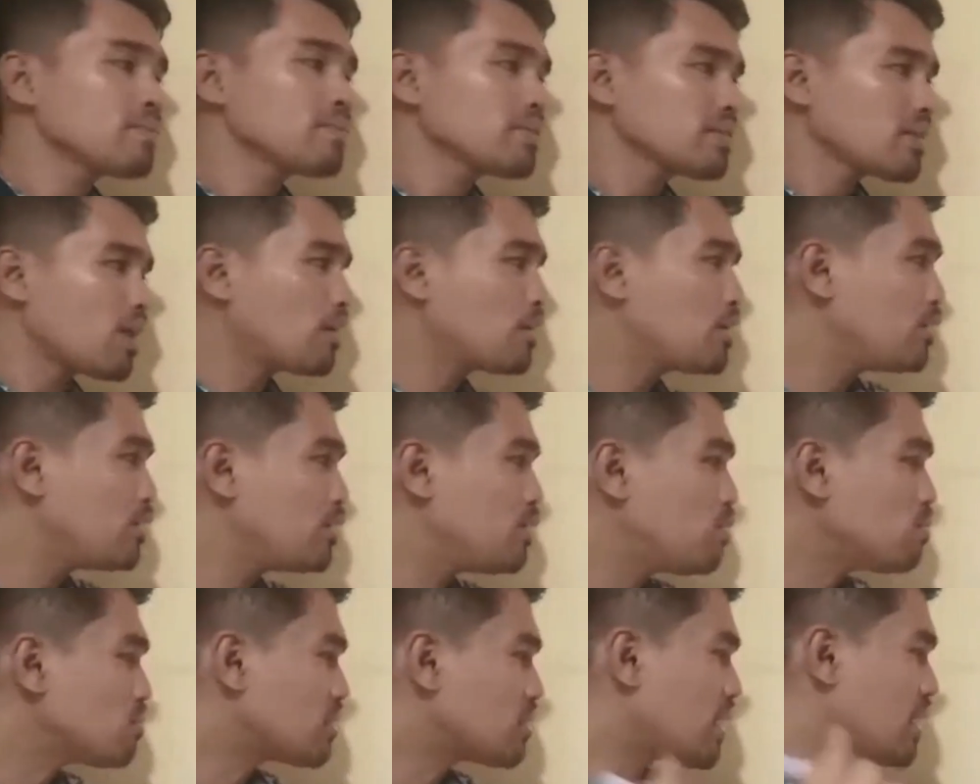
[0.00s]
Now you
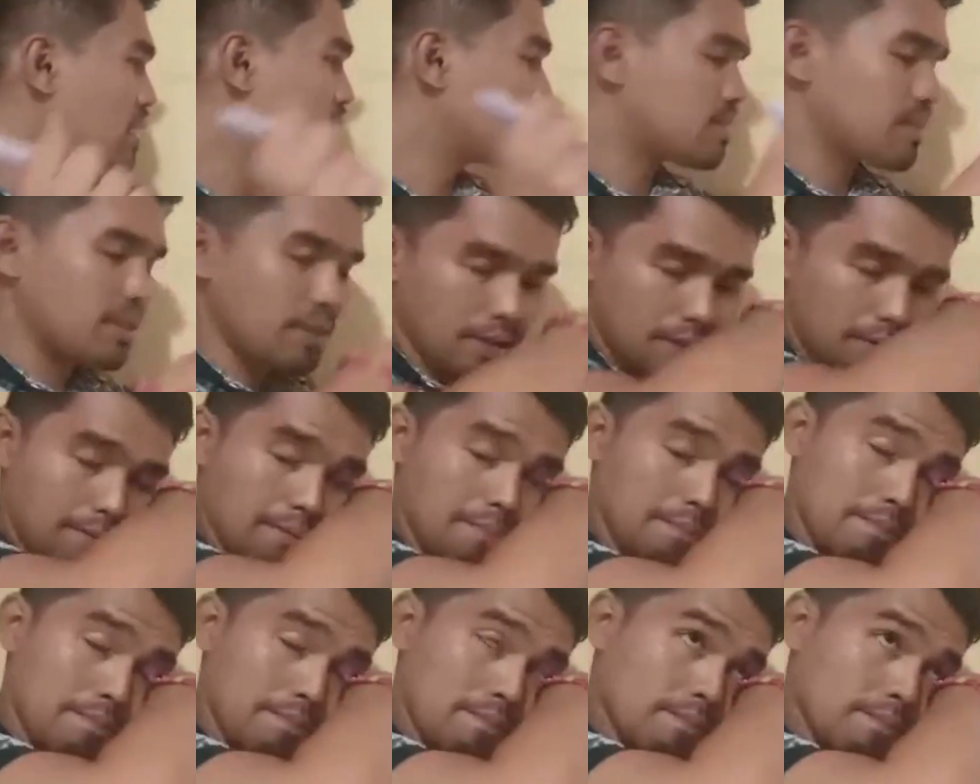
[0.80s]
notice,
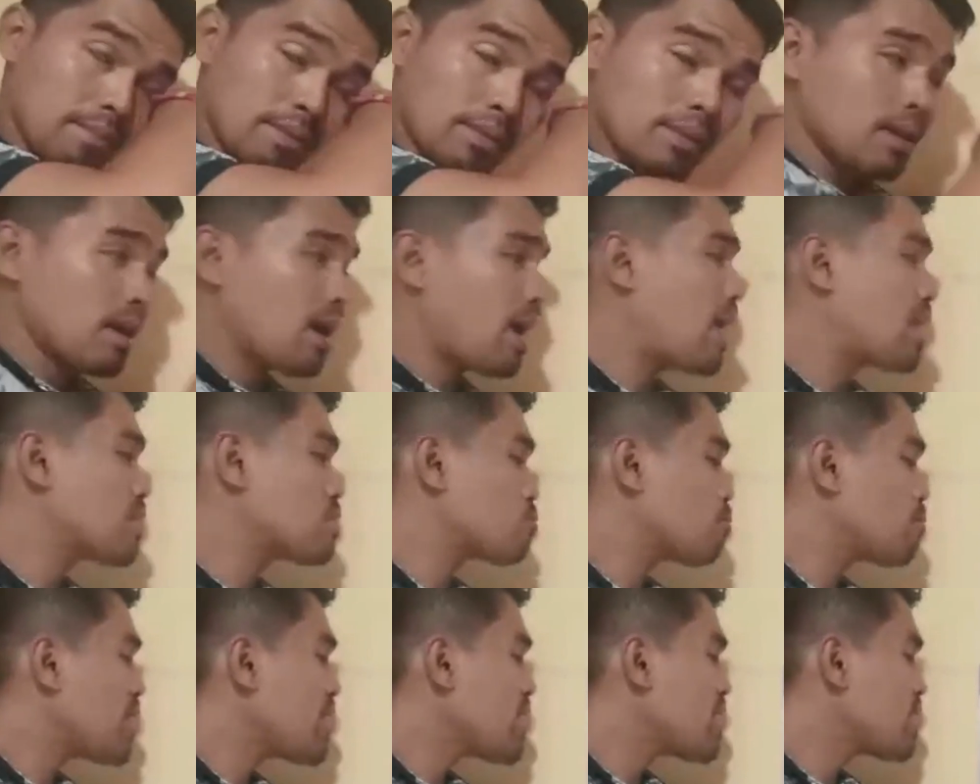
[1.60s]
as
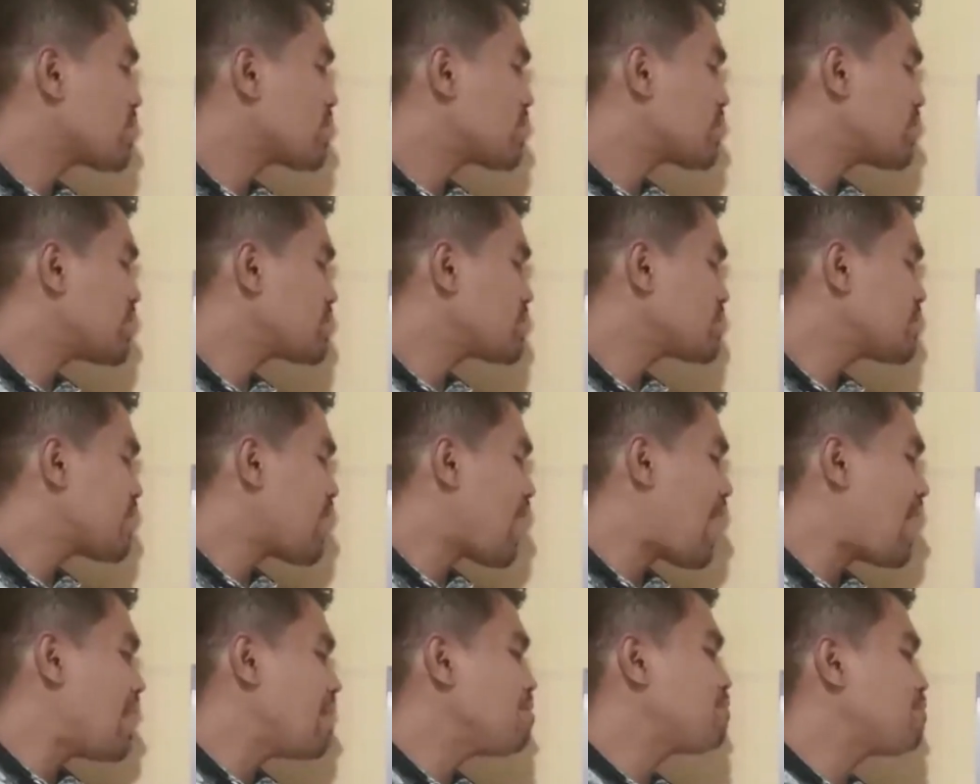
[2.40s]
we increase the
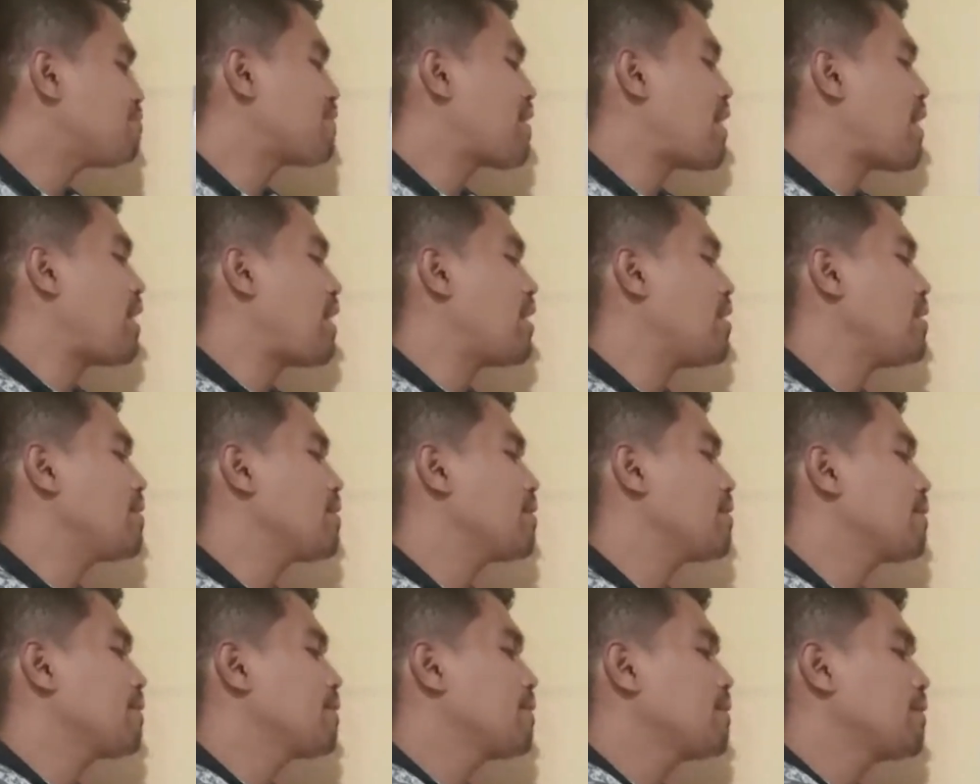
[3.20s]
alpha,
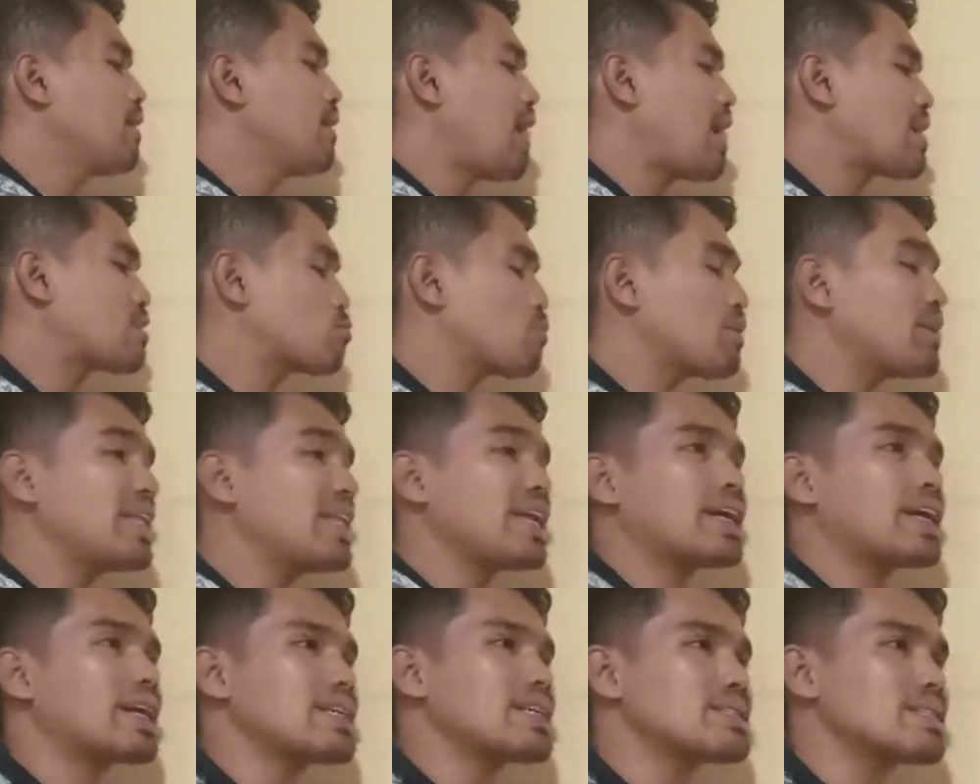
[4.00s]
as we
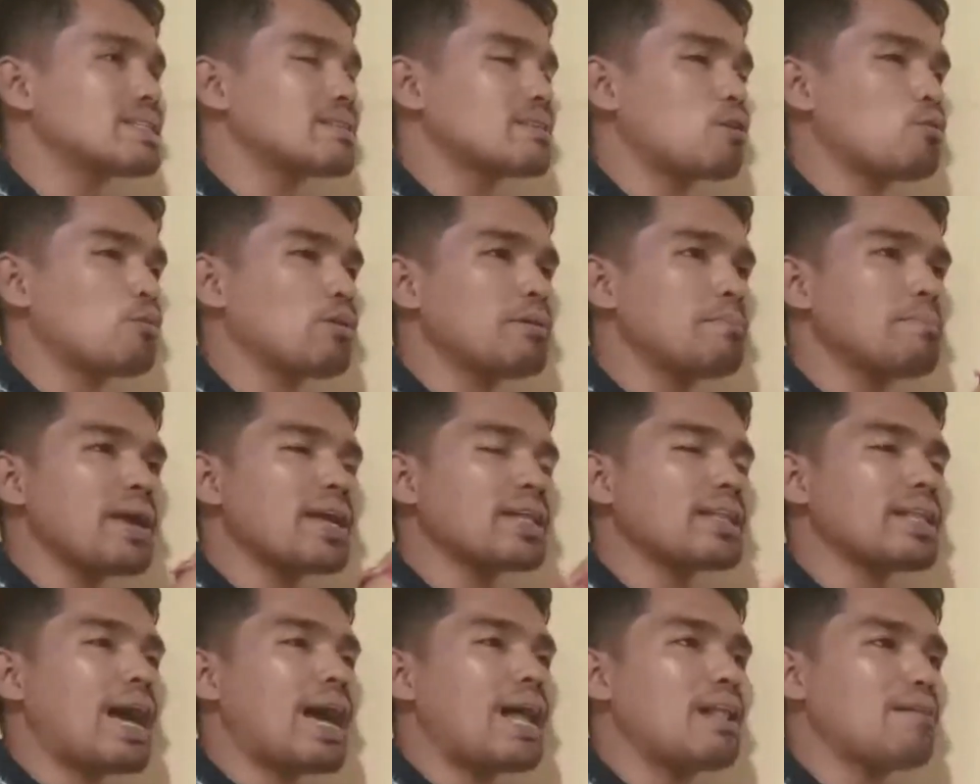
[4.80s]
decrease, we make
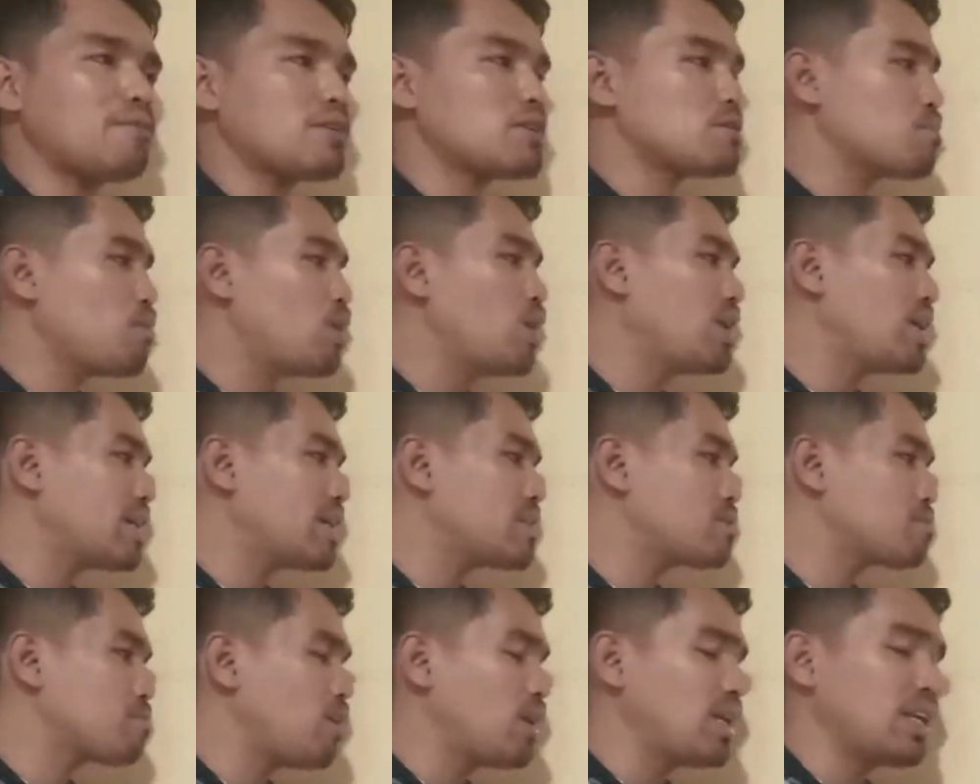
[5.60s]
the alpha smaller and
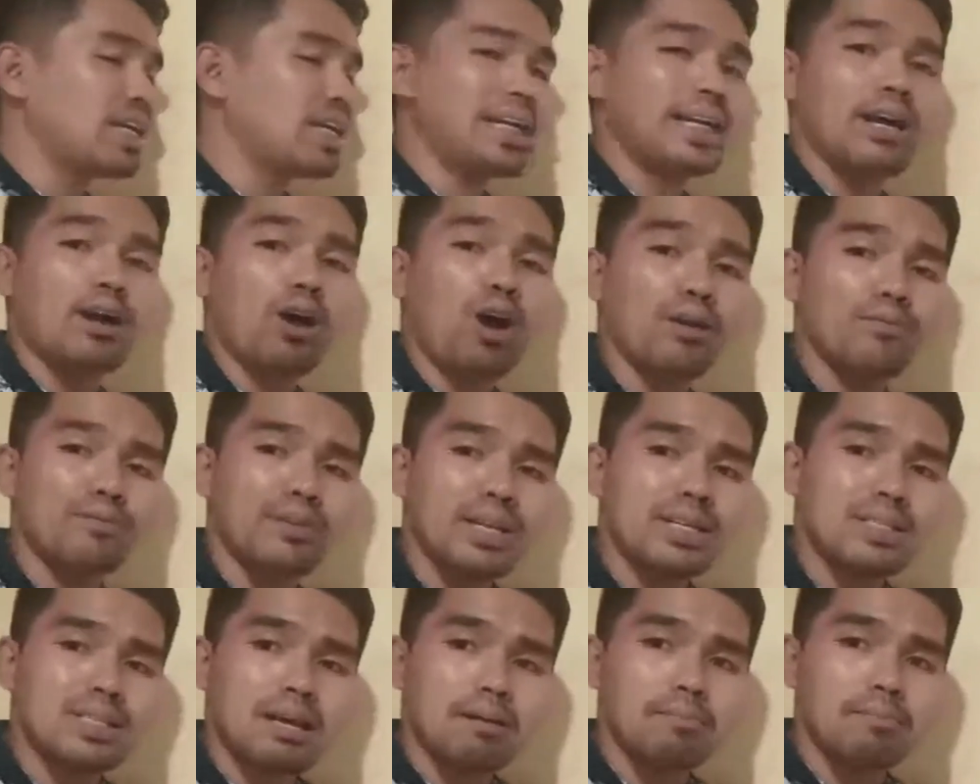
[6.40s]
smaller, the
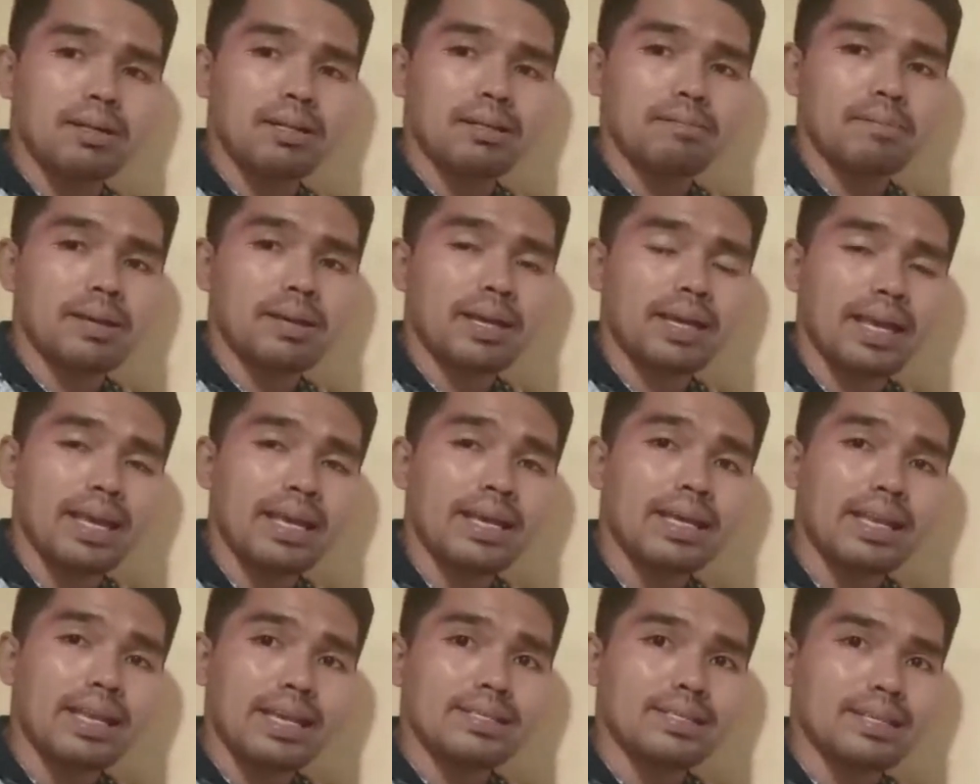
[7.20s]
confidence level
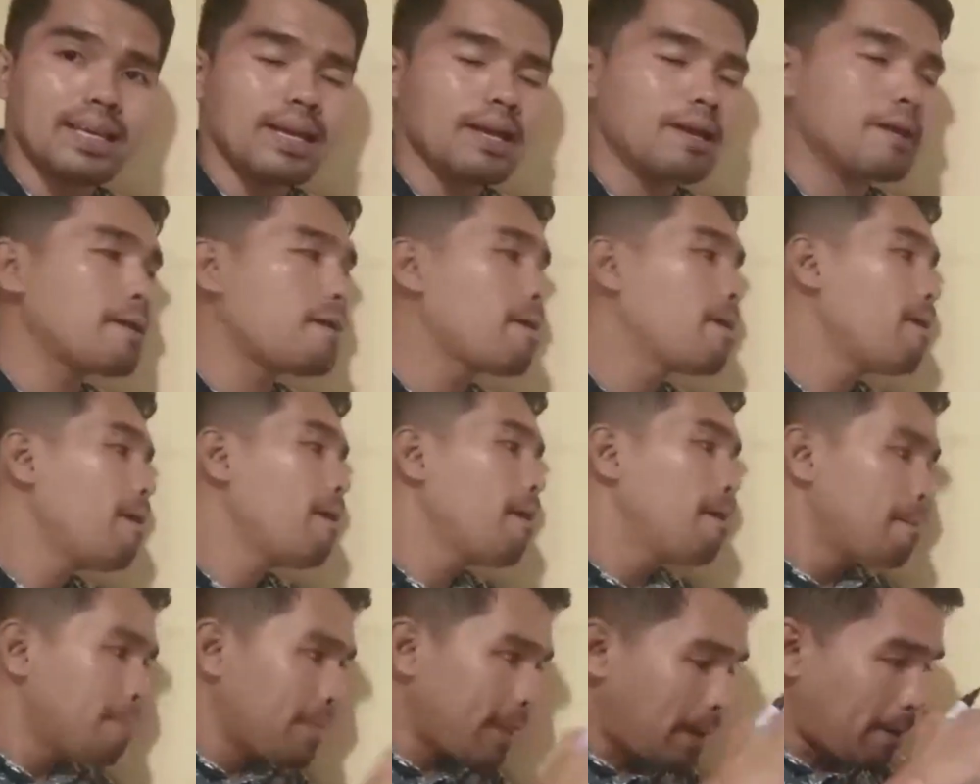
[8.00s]
increasing.
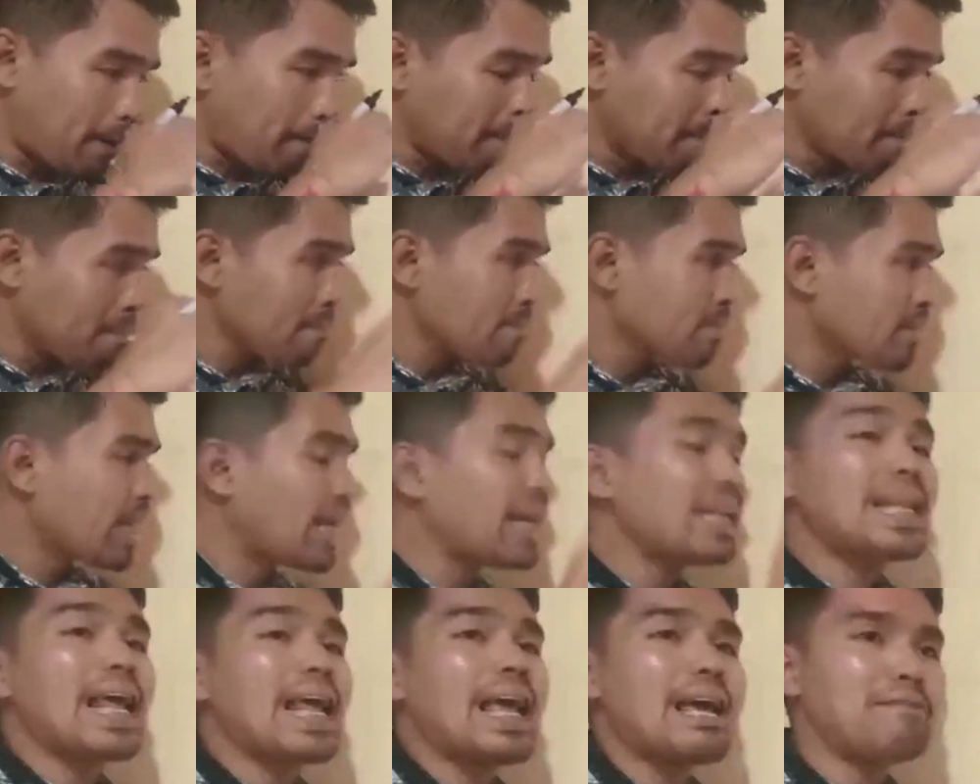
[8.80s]
Now,
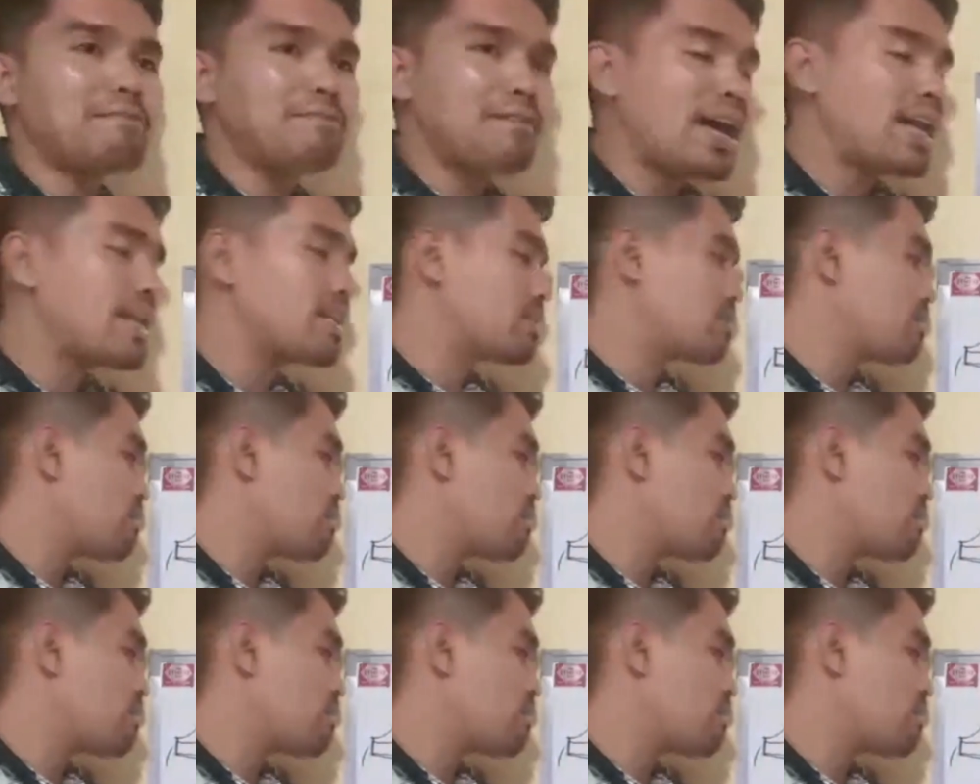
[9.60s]
in the event,